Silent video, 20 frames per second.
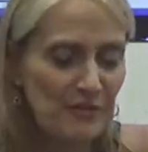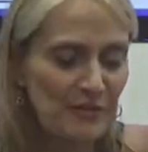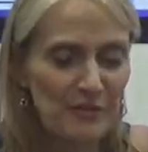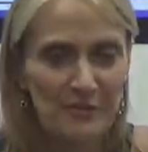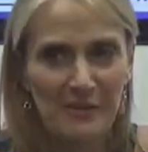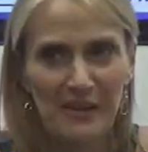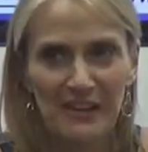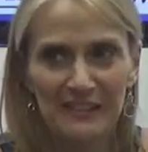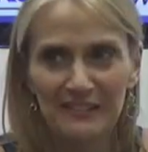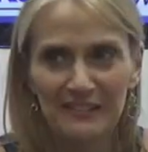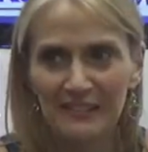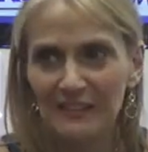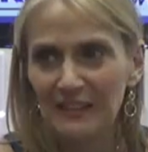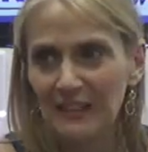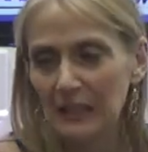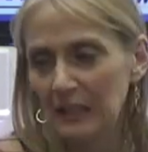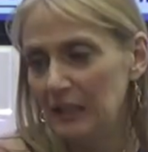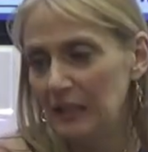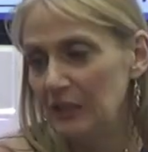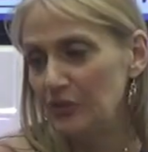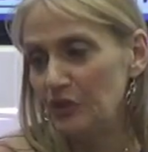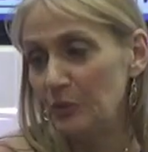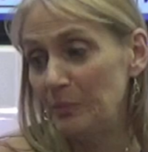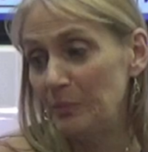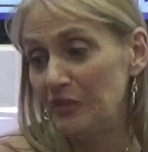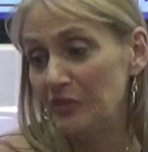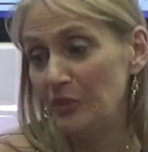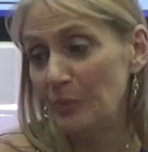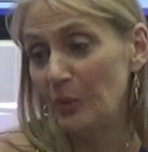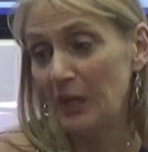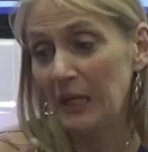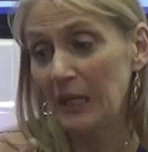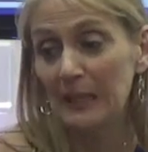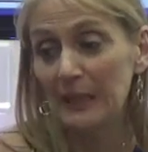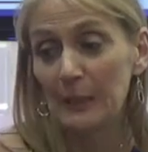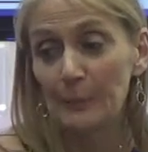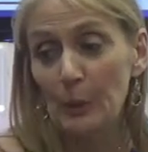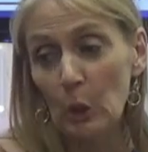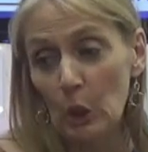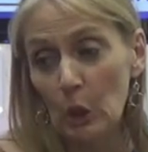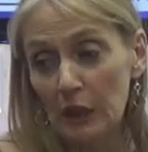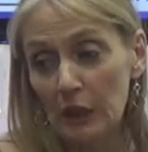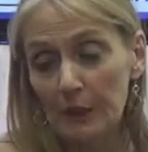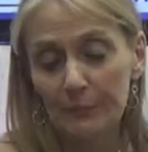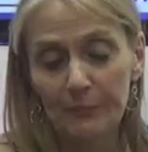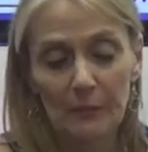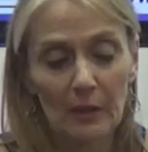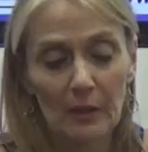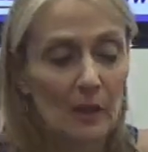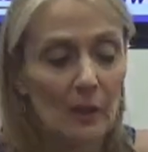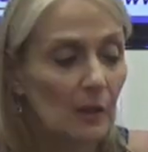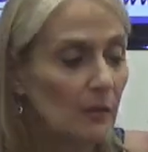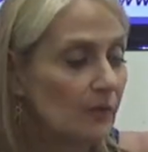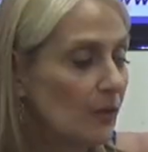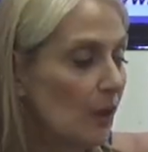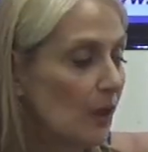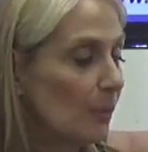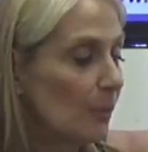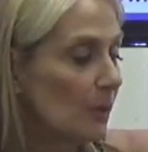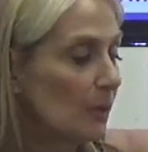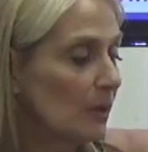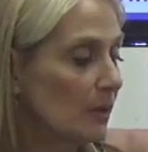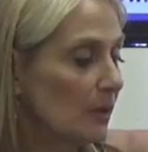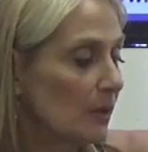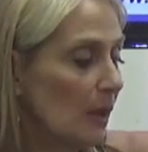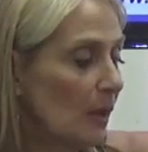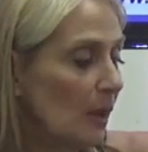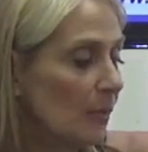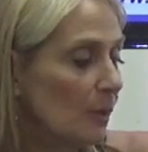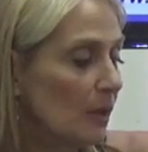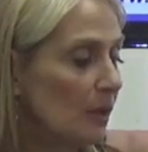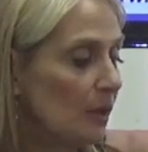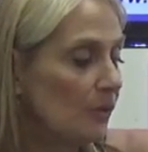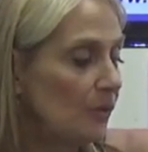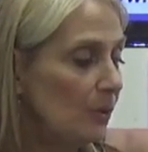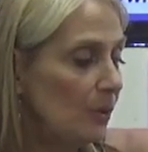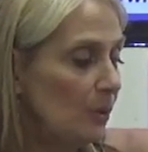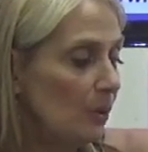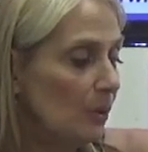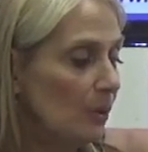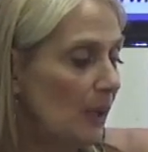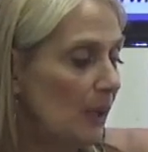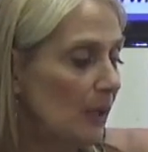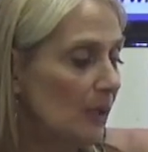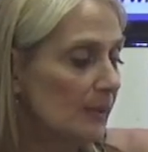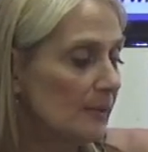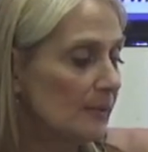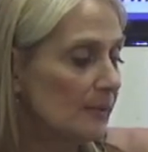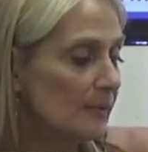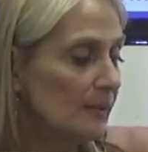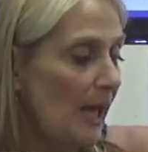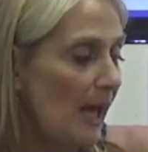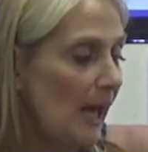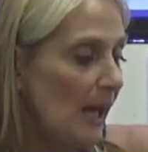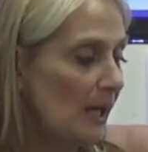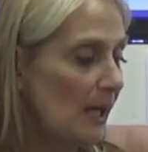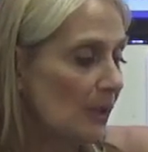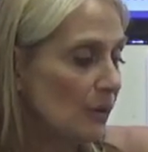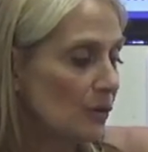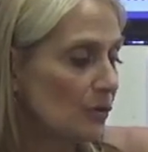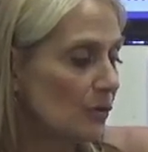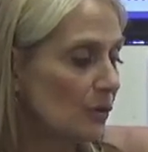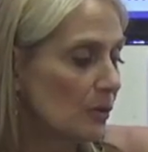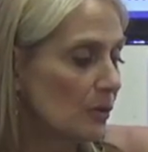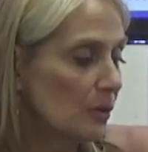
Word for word: Never mind. He's too busy working the board. So I'm I'm going to do uh, Sag.